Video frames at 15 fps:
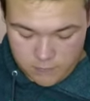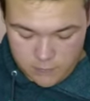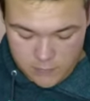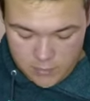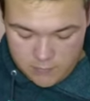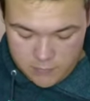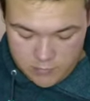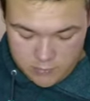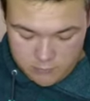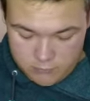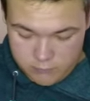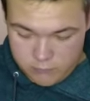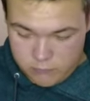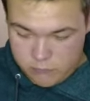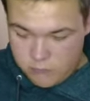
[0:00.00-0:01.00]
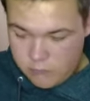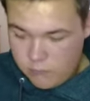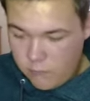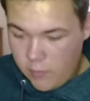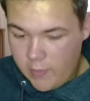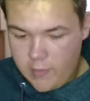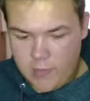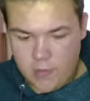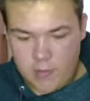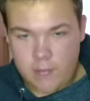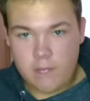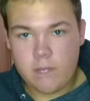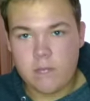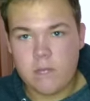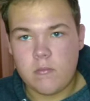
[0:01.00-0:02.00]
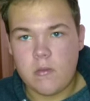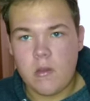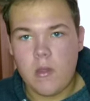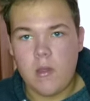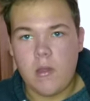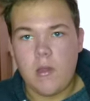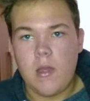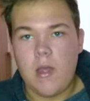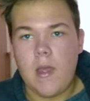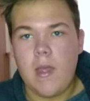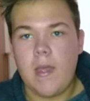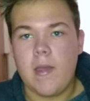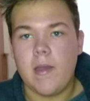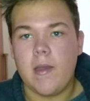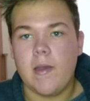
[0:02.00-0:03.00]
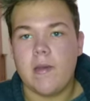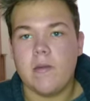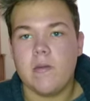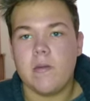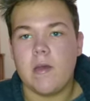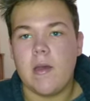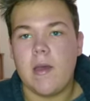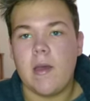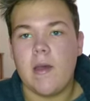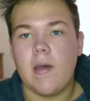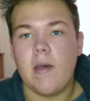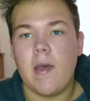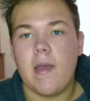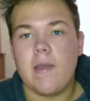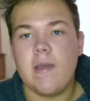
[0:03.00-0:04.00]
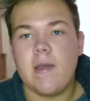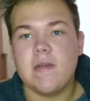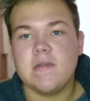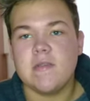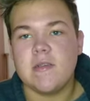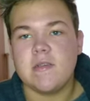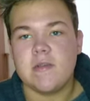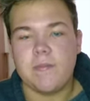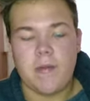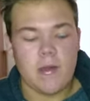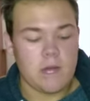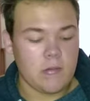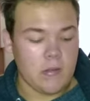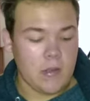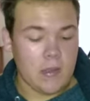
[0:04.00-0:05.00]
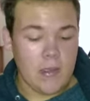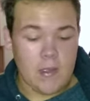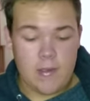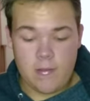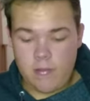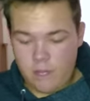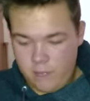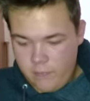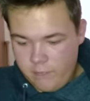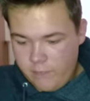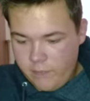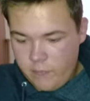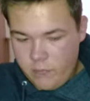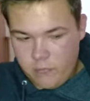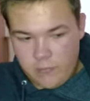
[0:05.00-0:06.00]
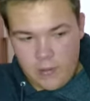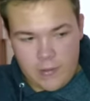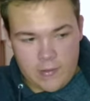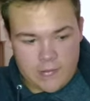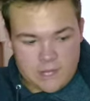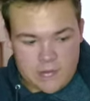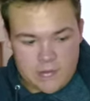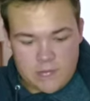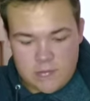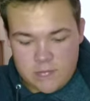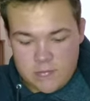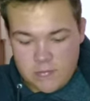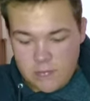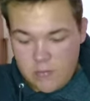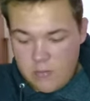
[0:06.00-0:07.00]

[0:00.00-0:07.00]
I mean, why not? And I guess that's about it for, I guess that's